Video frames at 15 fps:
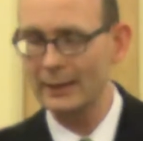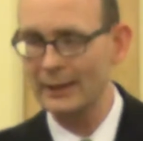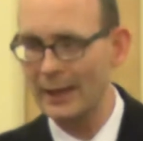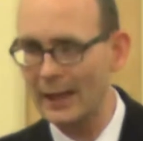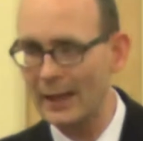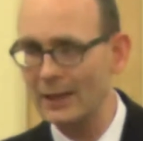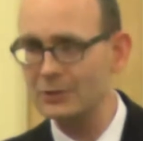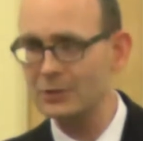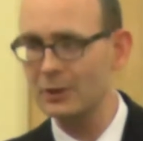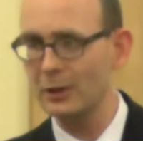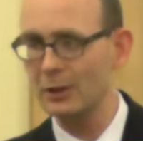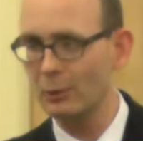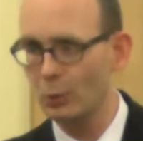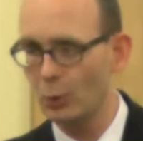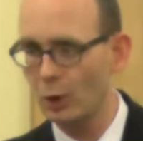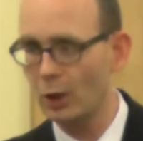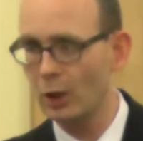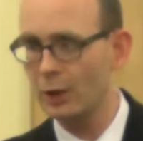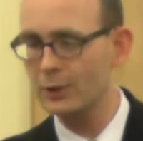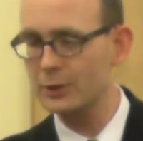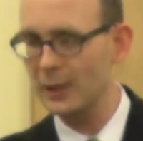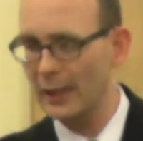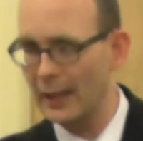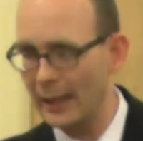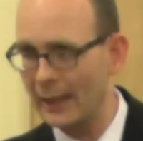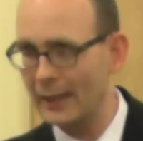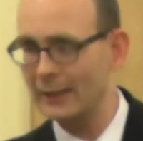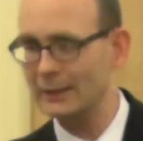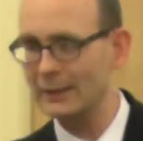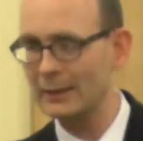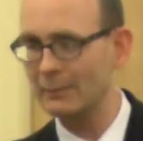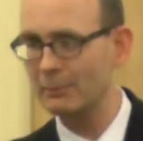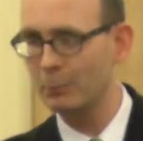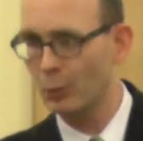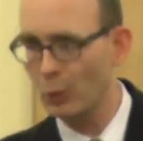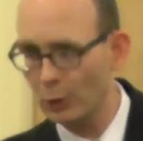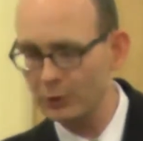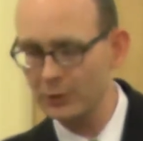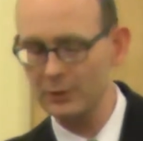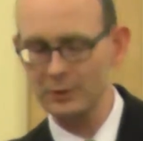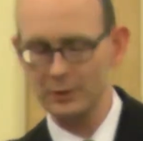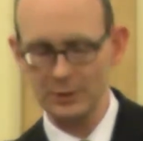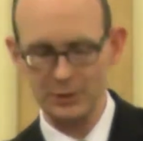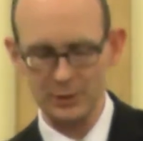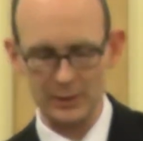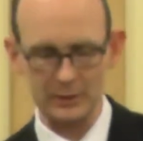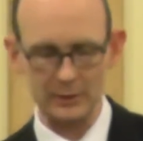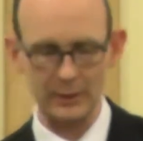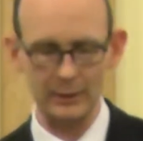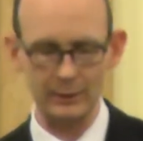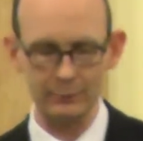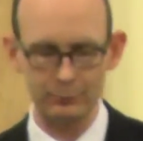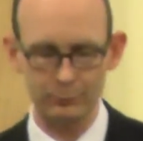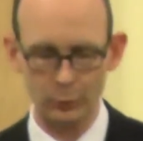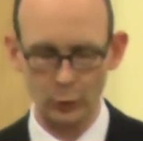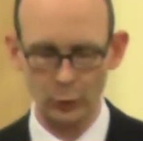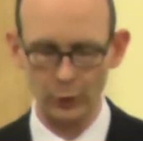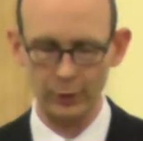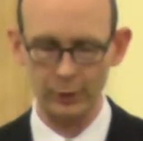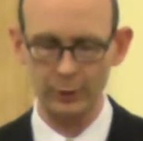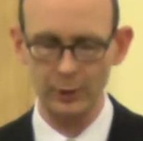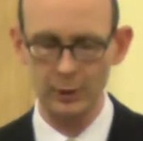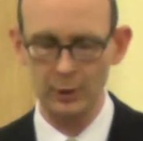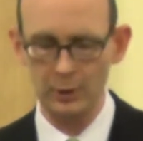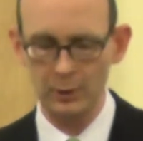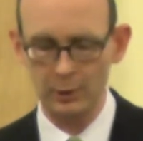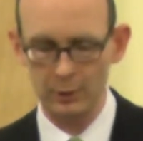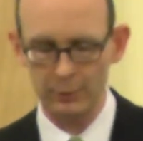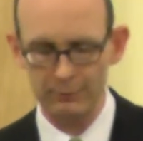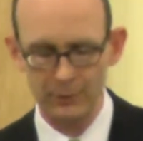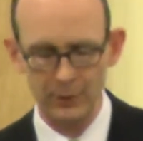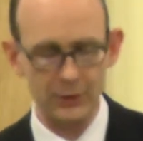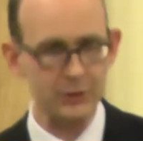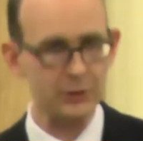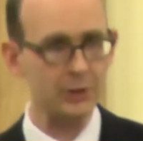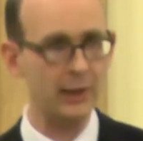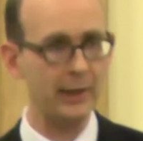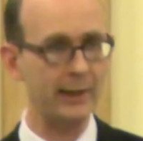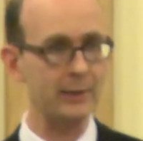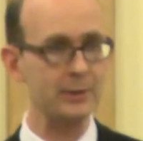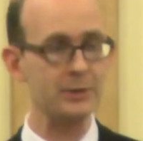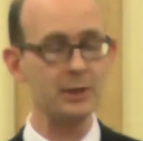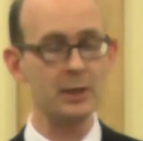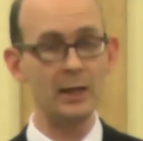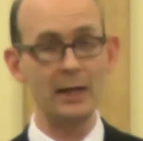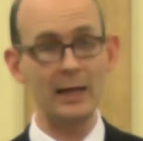Gaza was an important city for the Philistines.